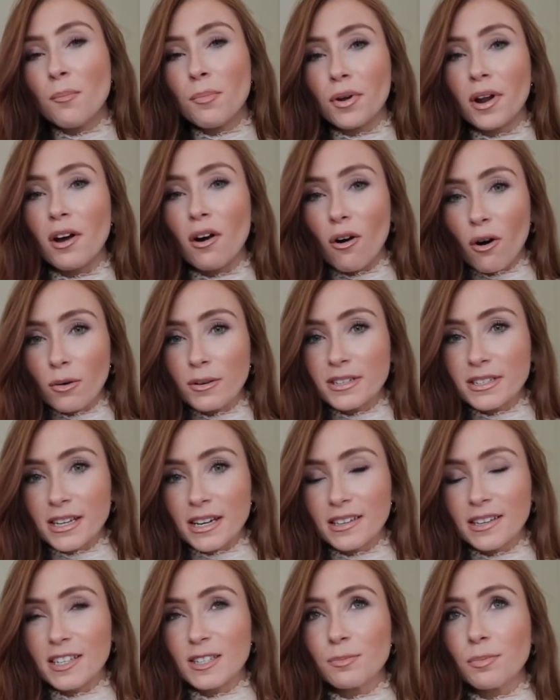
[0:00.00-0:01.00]
But I always
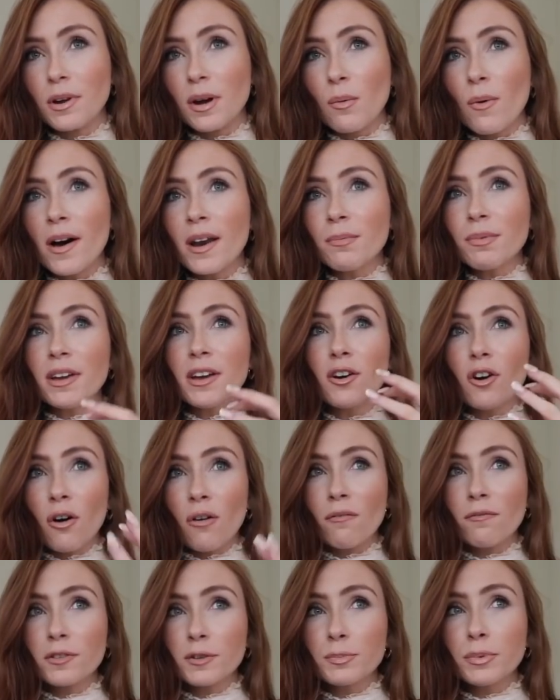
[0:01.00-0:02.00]
say this, but I want to be
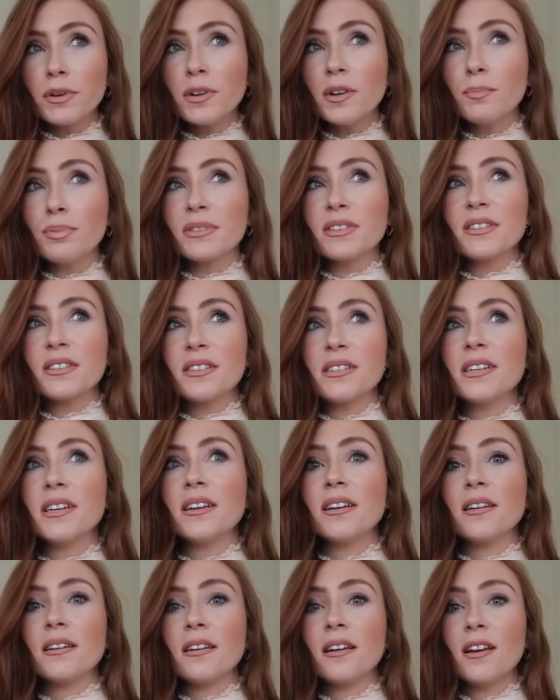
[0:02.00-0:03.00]
comfortable but
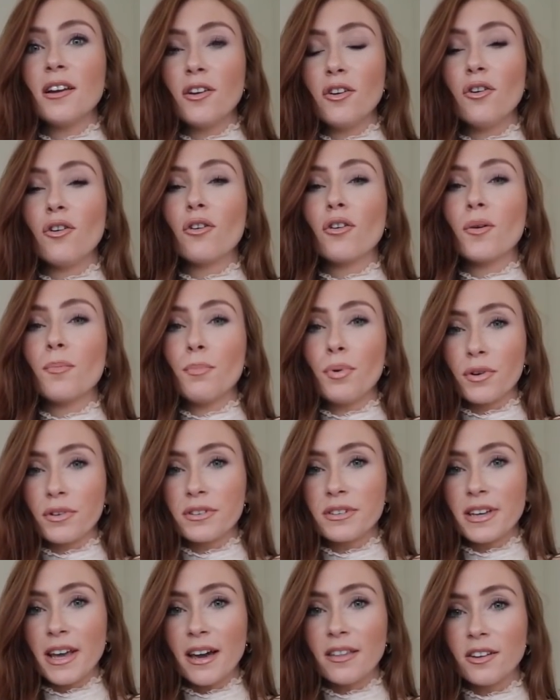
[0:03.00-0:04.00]
still look
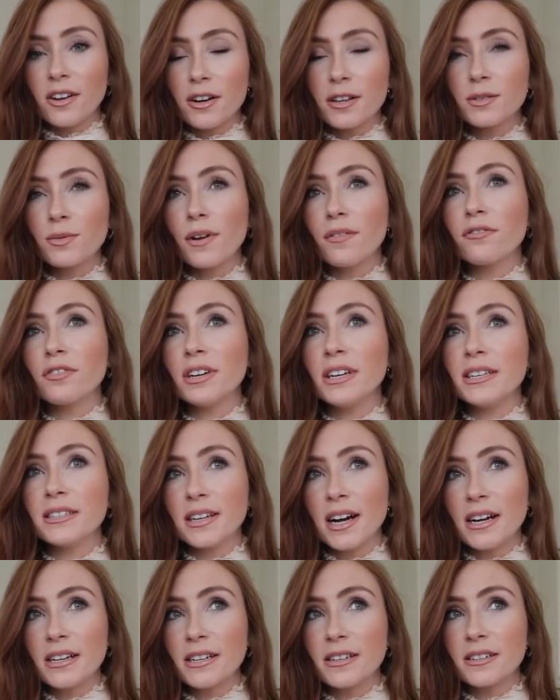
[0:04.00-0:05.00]
put together. So I've really
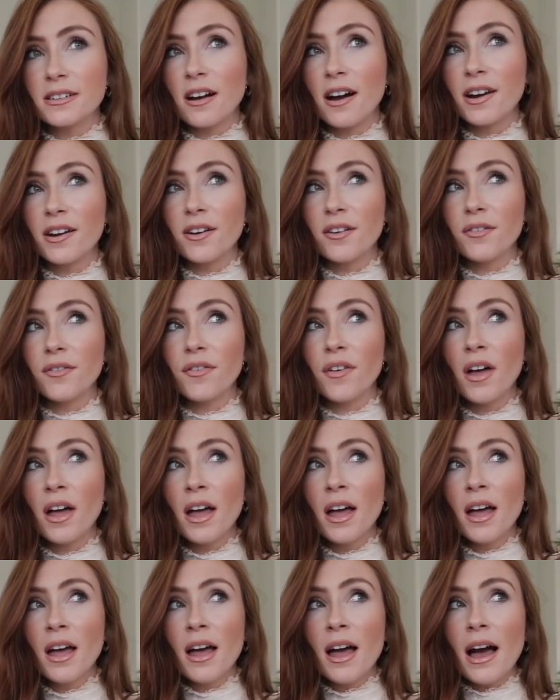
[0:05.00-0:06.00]
started to kind
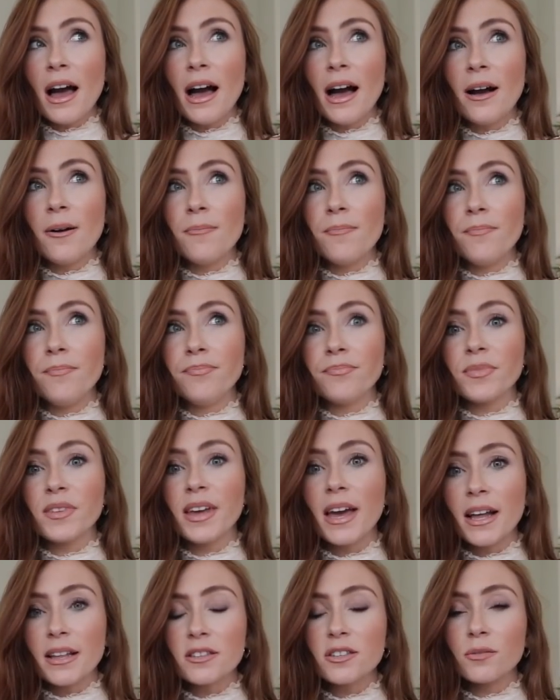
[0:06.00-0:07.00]
of
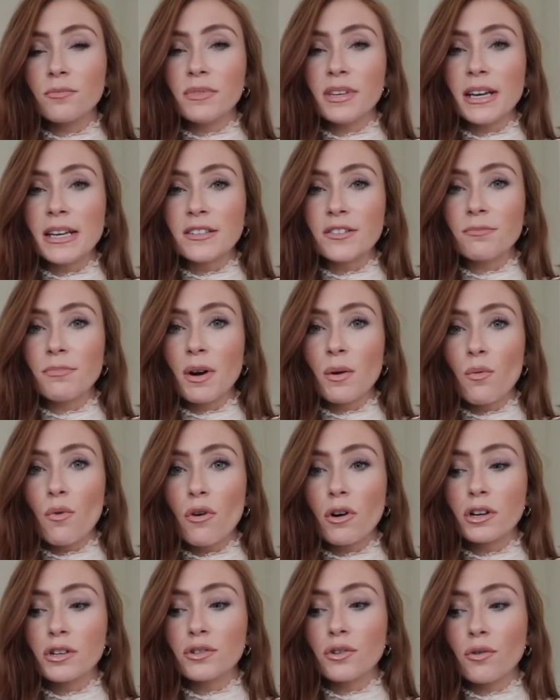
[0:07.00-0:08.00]
get some things from my
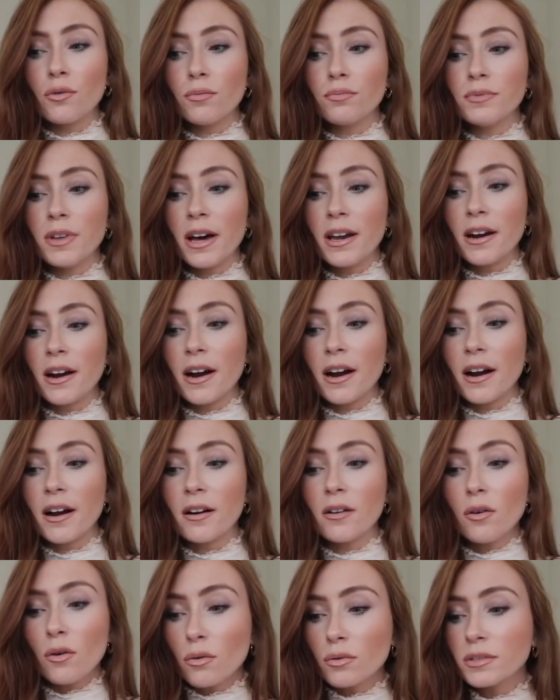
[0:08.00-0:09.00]
wardrobe that
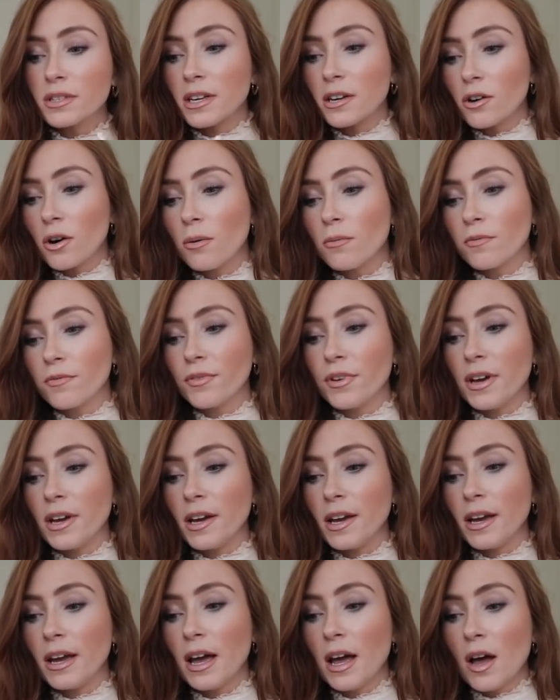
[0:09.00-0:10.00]
are cozy and
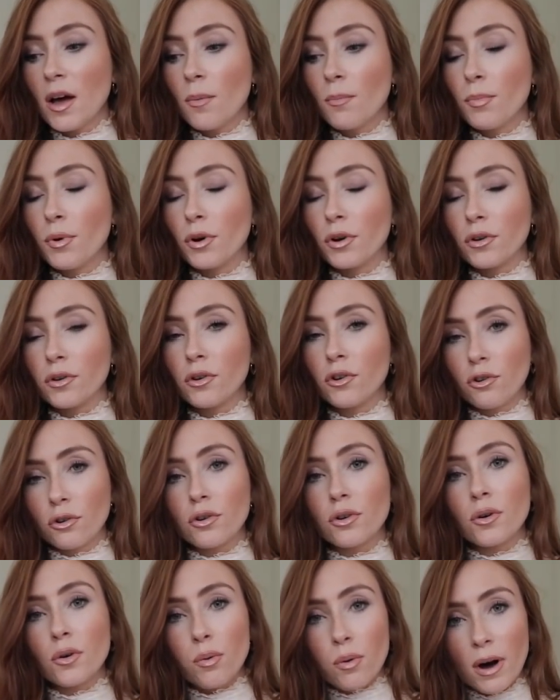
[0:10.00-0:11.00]
comfy but
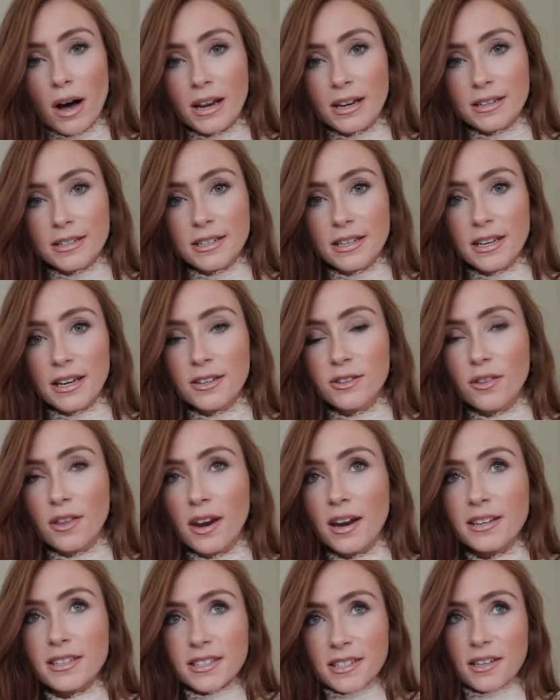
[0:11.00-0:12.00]
good quality so
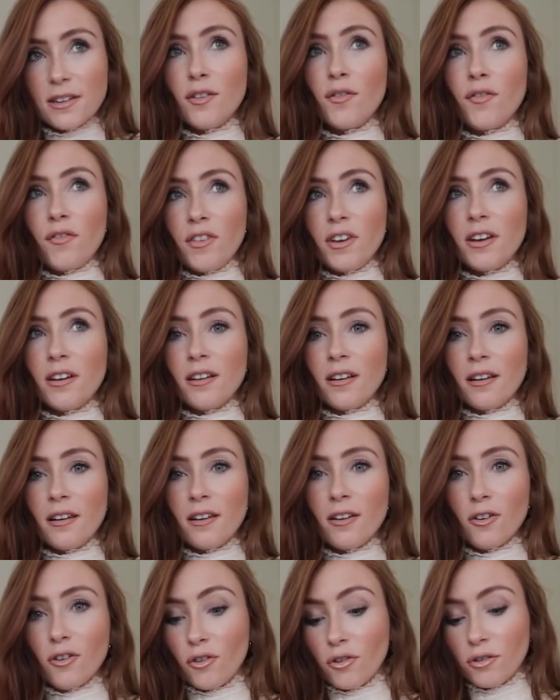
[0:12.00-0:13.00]
that I still feel
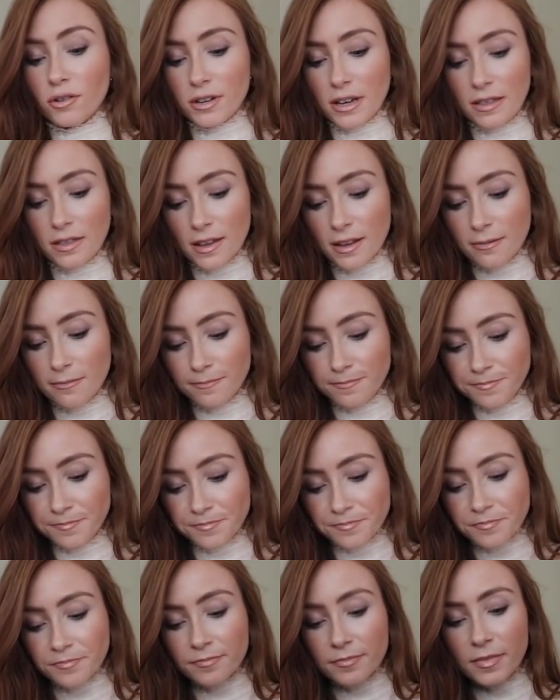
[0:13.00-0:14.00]
good in
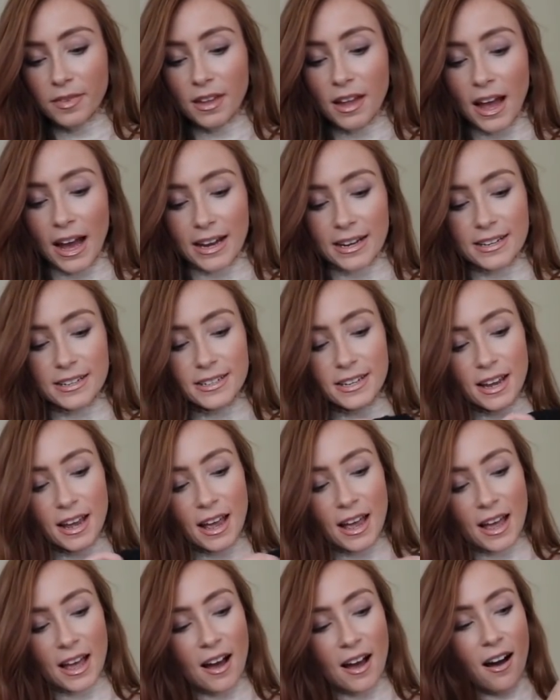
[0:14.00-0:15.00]
them. And
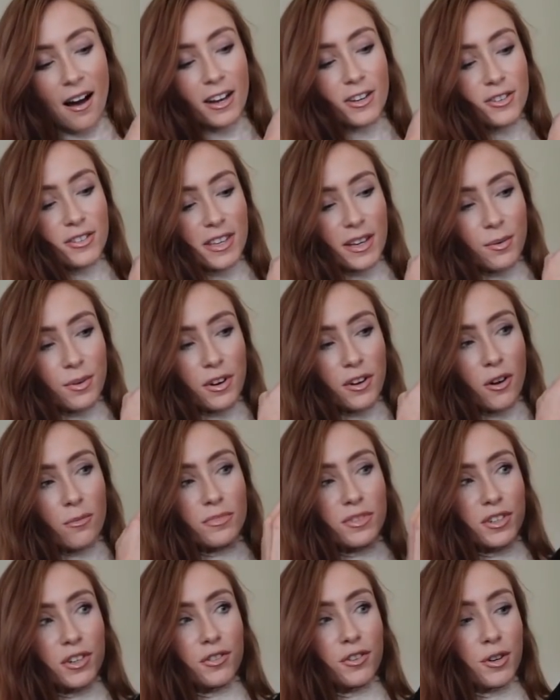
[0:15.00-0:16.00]
I just think when it
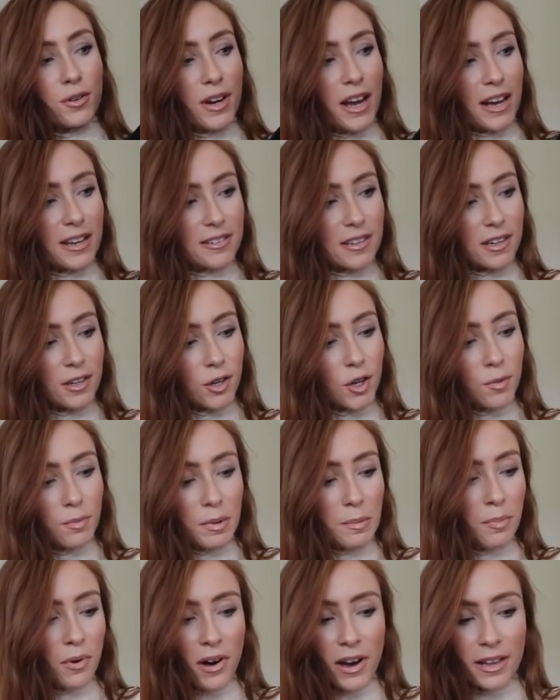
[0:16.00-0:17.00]
comes to crew necks, like you could
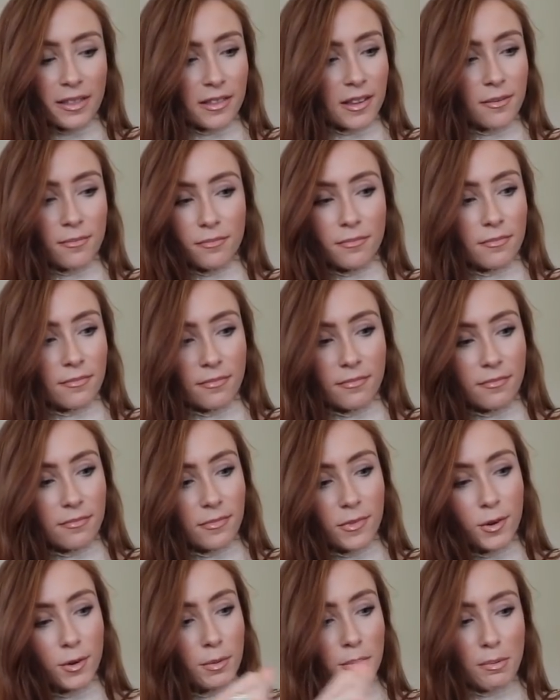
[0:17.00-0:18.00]
be buying them
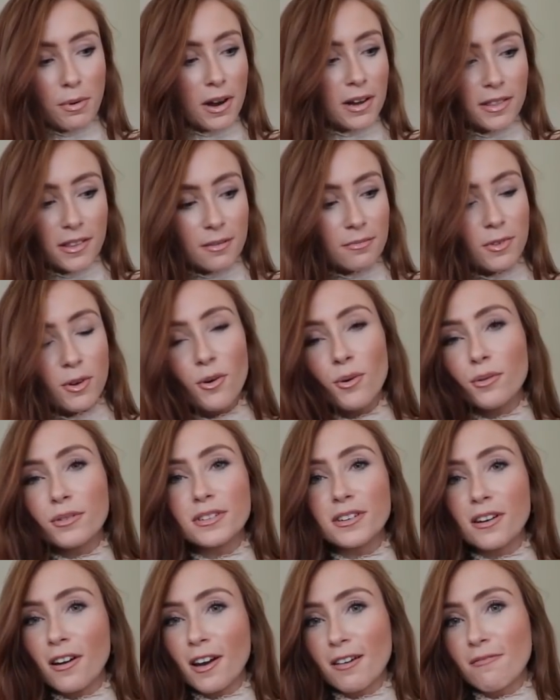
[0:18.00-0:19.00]
the
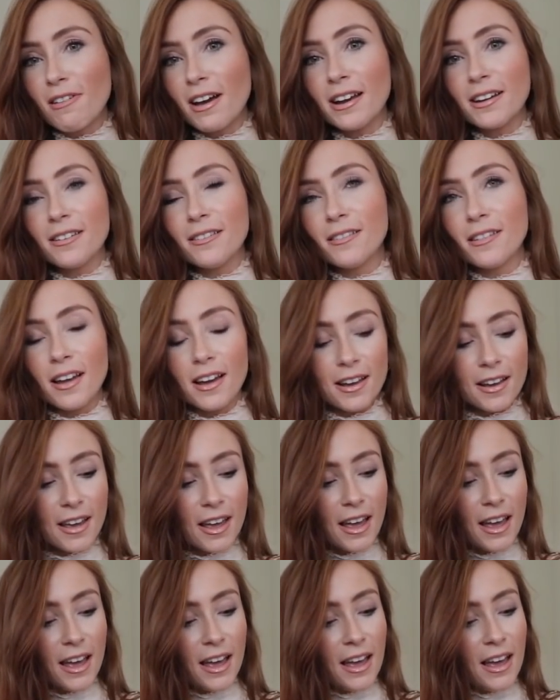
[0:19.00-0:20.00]
whole time, and like
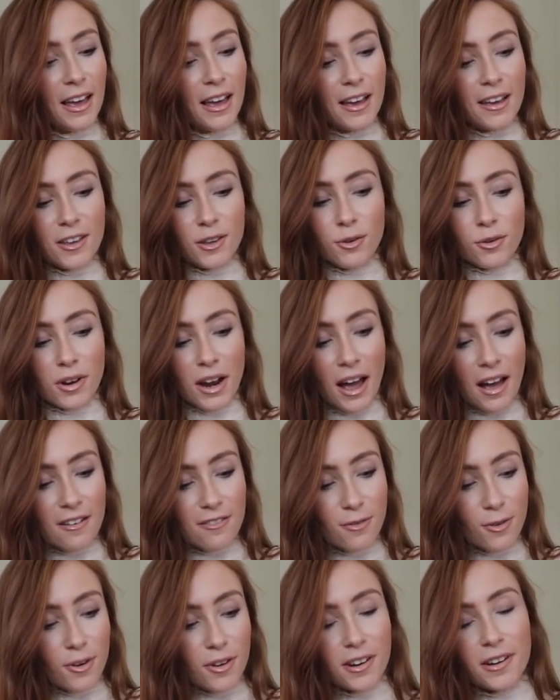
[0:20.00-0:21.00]
you could
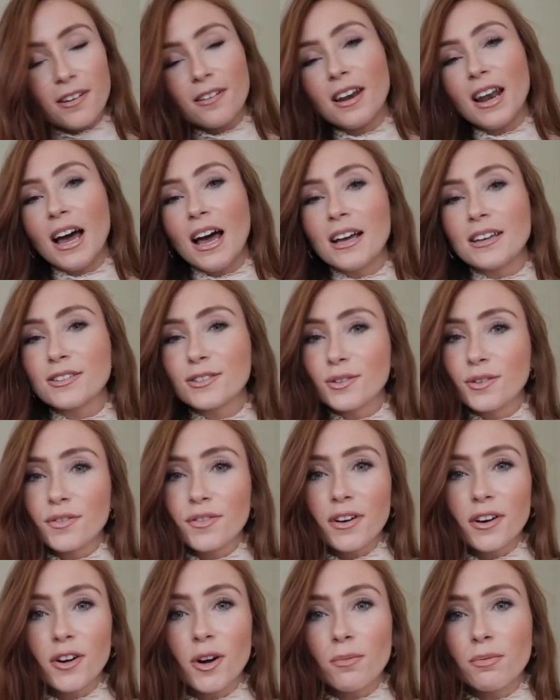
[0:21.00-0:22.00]
have one and it'll last you
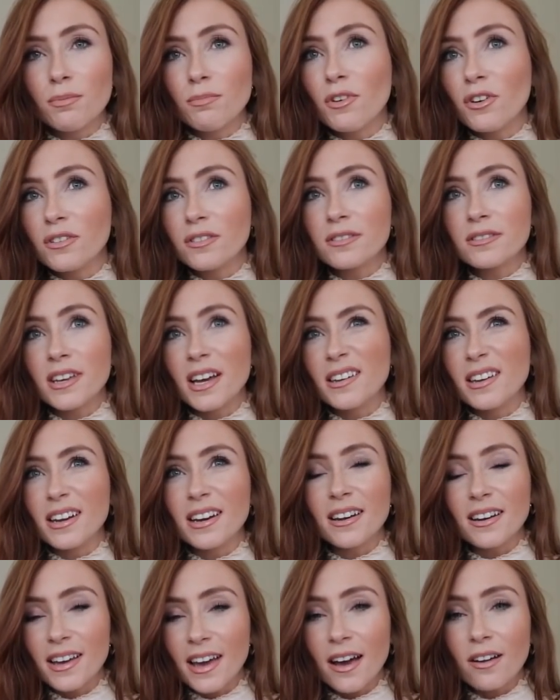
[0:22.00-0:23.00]
for a couple of months and
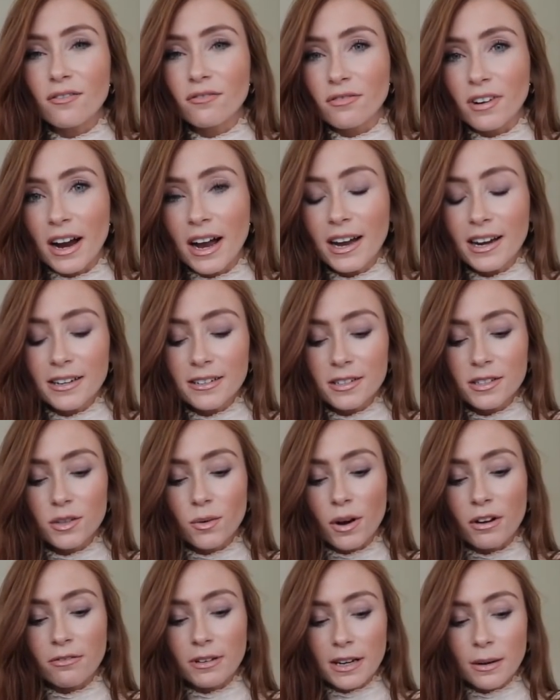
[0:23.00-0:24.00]
it'll get wrecked.
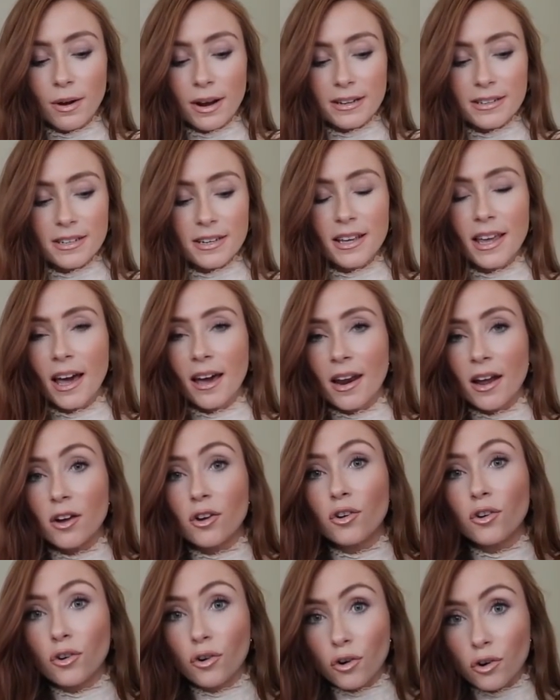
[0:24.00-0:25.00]
So I really wanted to get a
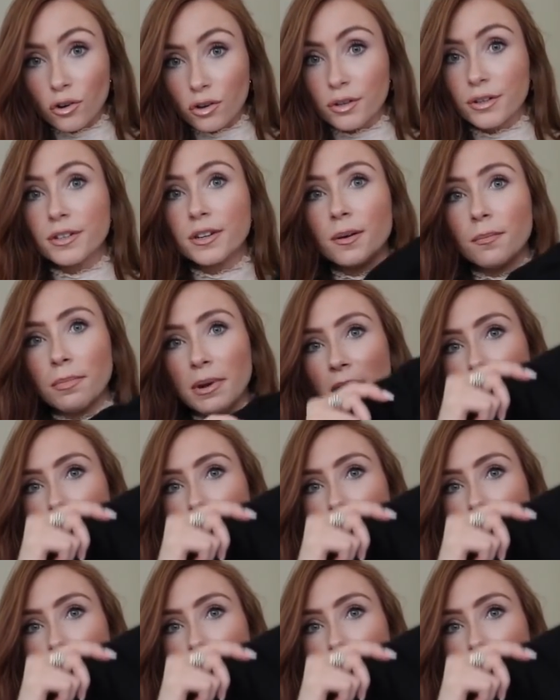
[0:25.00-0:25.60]
good